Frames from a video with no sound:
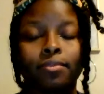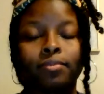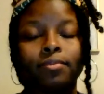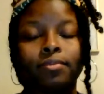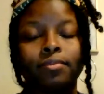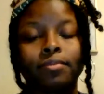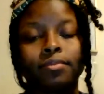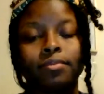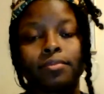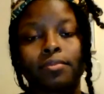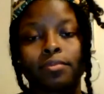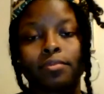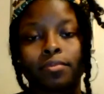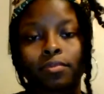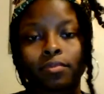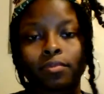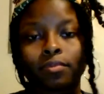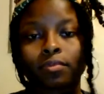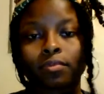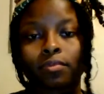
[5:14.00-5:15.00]

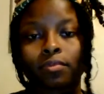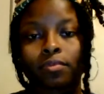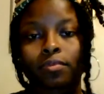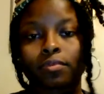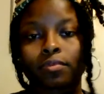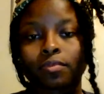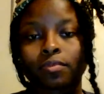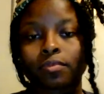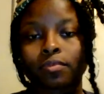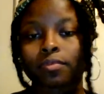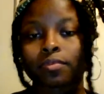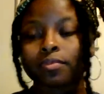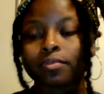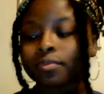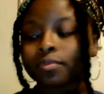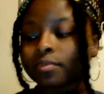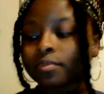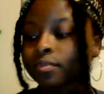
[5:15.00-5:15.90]
Nothing is said.